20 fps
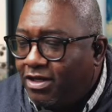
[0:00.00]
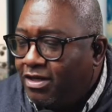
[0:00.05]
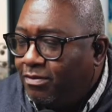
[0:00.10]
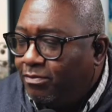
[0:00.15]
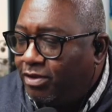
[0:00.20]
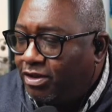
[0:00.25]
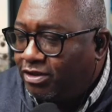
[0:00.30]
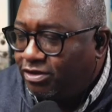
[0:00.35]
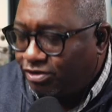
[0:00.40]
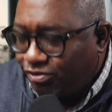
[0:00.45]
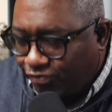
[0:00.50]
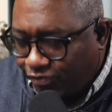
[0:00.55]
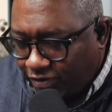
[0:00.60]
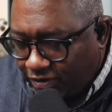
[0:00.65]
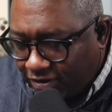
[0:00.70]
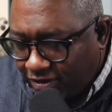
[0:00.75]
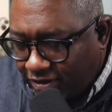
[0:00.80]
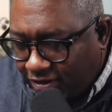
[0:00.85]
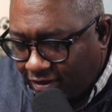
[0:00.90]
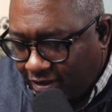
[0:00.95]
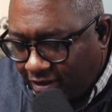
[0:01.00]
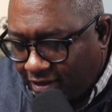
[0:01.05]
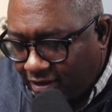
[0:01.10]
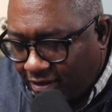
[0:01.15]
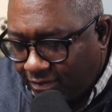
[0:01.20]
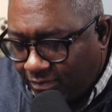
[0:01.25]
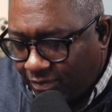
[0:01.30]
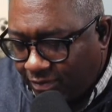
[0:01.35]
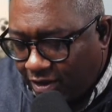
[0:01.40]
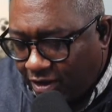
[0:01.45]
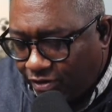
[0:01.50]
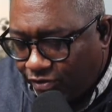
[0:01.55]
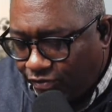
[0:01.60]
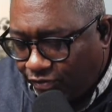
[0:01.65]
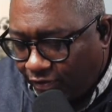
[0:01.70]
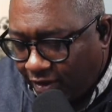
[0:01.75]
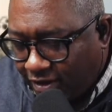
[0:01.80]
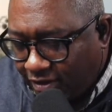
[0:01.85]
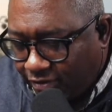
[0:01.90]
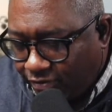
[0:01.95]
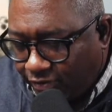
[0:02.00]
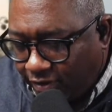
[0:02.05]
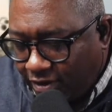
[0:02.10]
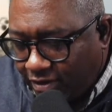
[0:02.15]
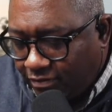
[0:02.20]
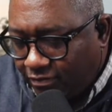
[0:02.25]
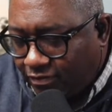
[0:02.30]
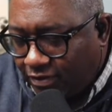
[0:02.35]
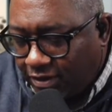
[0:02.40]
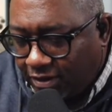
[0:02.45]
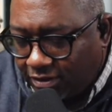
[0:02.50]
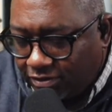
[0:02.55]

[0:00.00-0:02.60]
But it's really a great thing.